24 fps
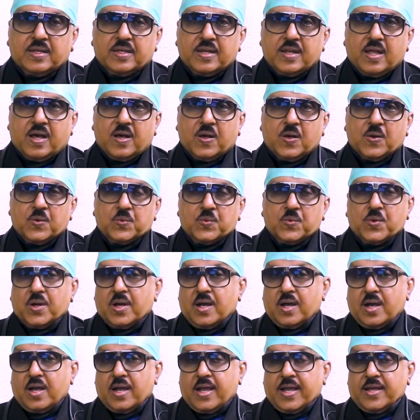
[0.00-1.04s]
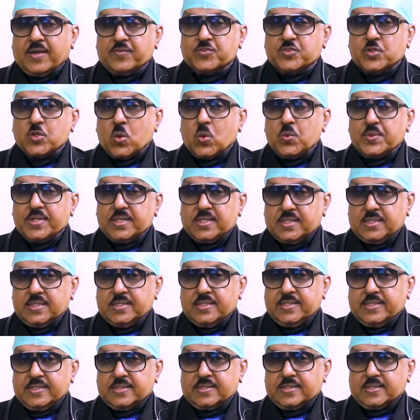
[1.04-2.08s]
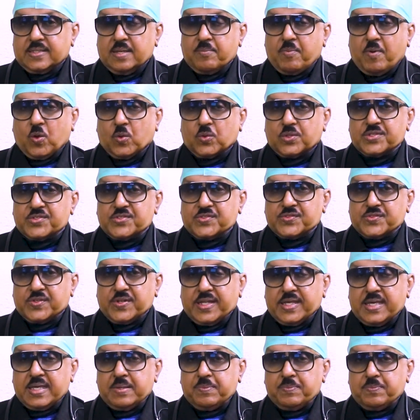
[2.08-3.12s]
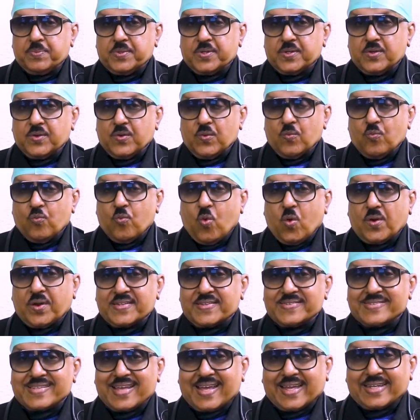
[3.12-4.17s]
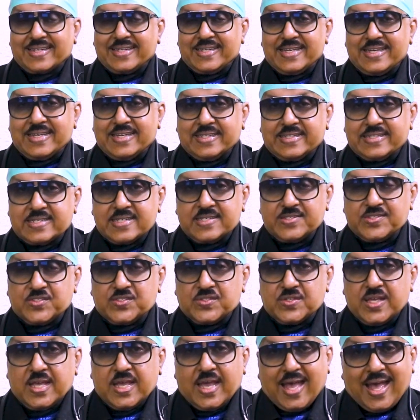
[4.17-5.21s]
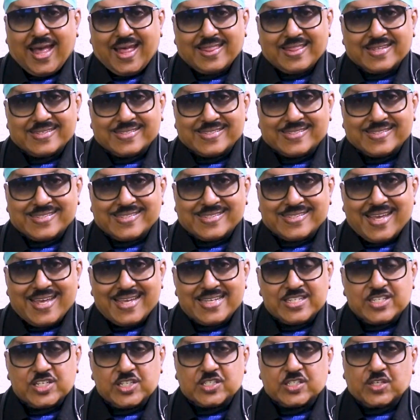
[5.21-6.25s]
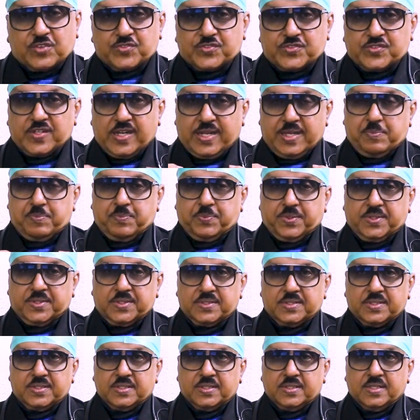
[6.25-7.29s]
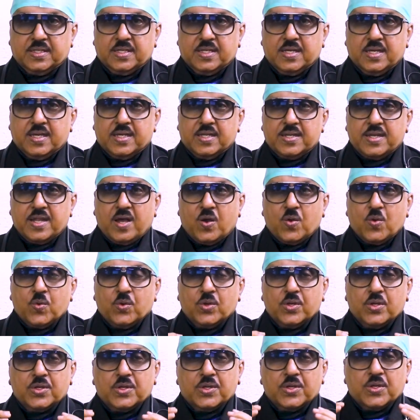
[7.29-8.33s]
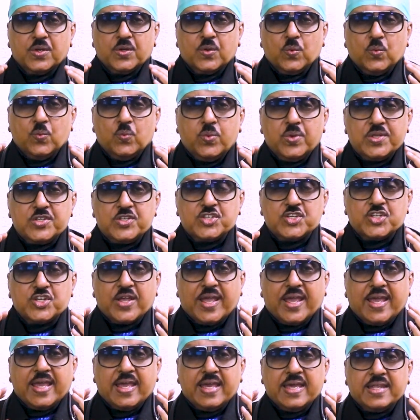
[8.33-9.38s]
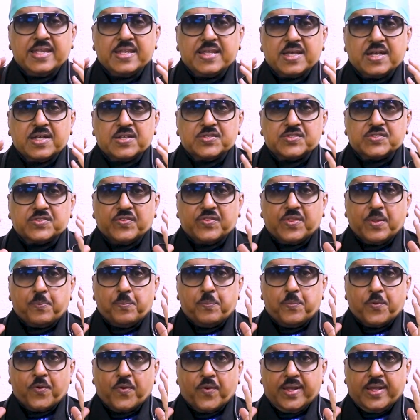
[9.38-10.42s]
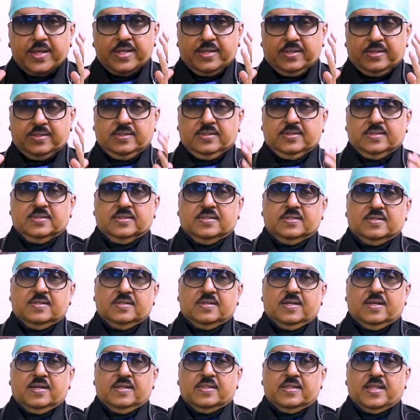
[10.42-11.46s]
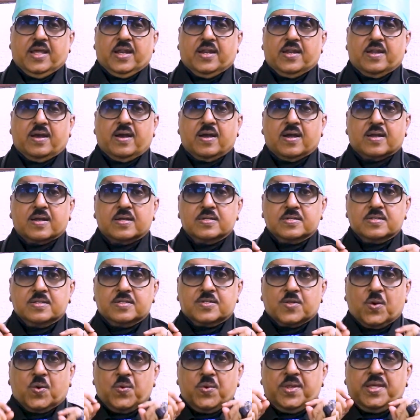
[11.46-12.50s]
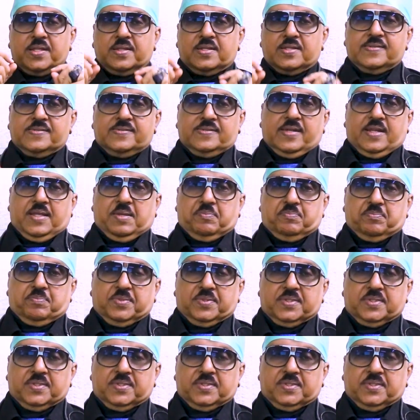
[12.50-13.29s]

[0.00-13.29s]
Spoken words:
Now, I have told earlier about the sleep, what exactly it is, and the stages of sleep. Now, which areas of the brain that are controlling the sleep?